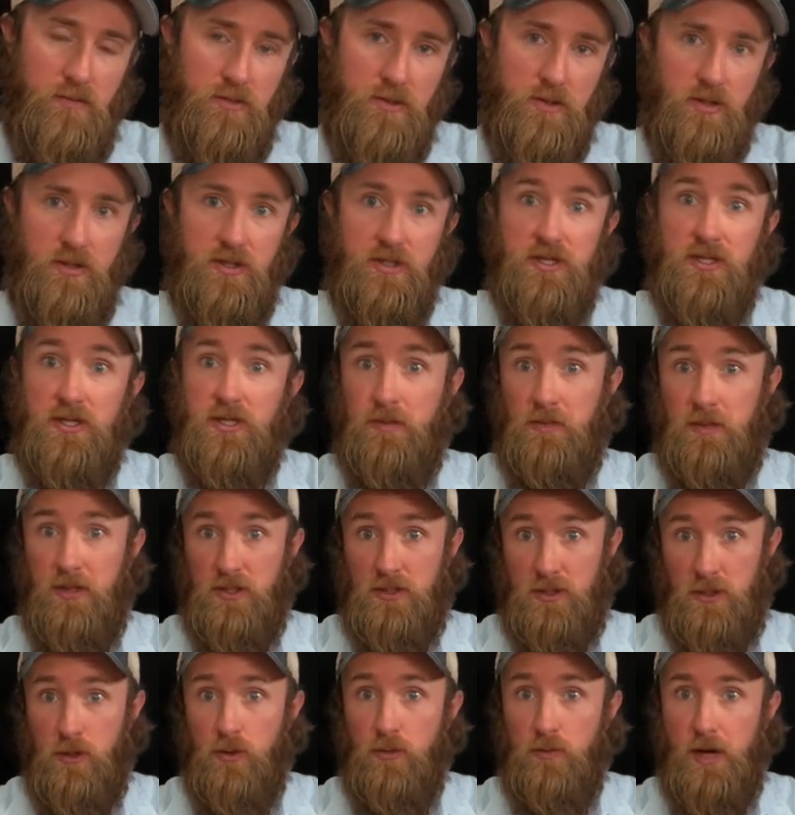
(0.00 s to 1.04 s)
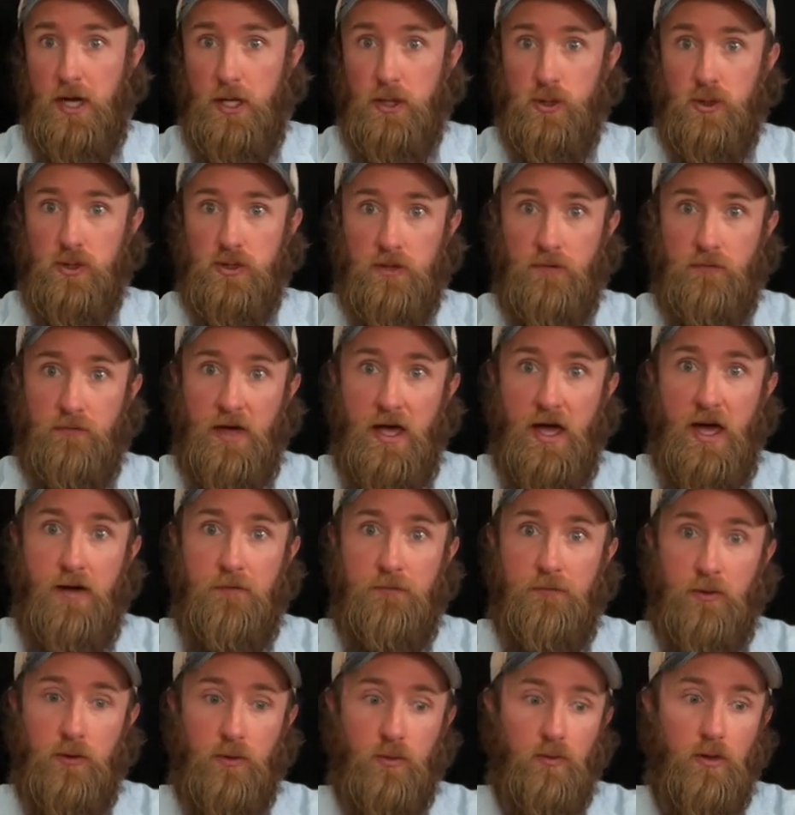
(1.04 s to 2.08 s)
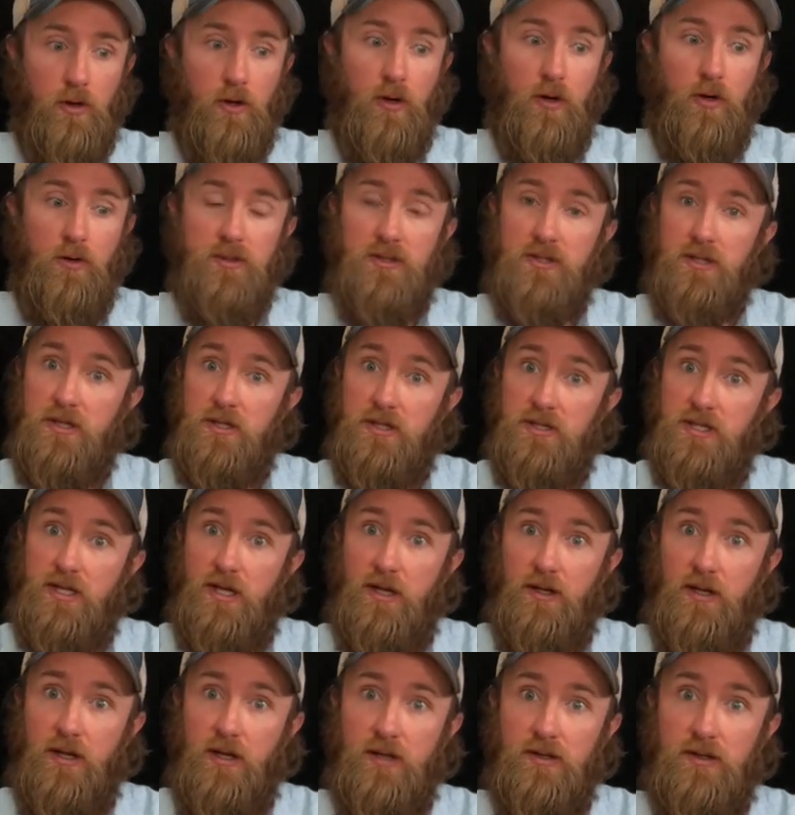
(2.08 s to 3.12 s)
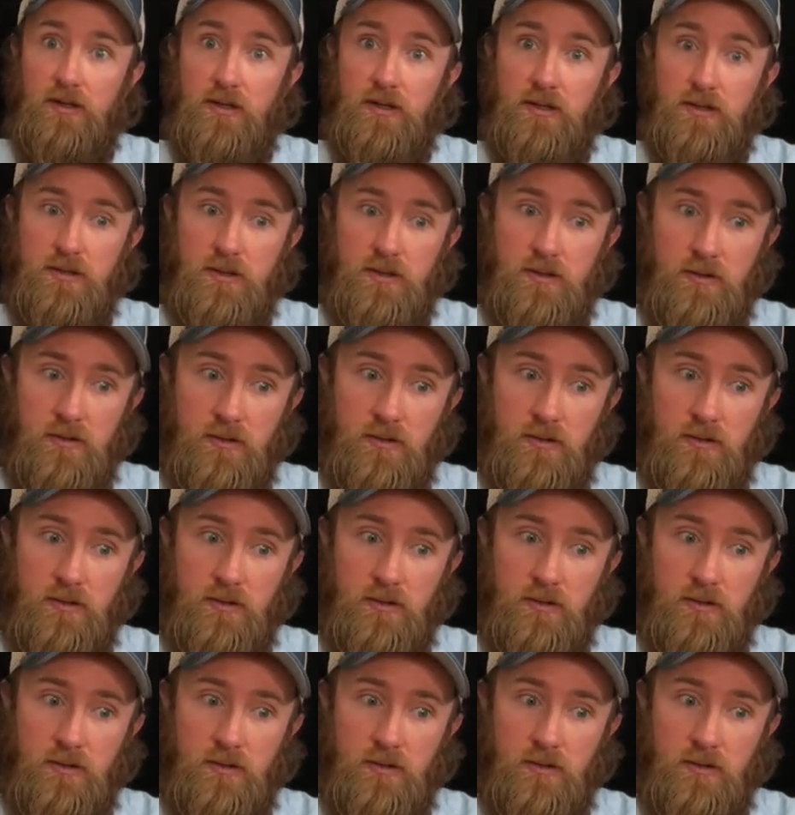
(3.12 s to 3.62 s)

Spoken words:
this is going to be 2 measures of F in a row. It's going to sound like this.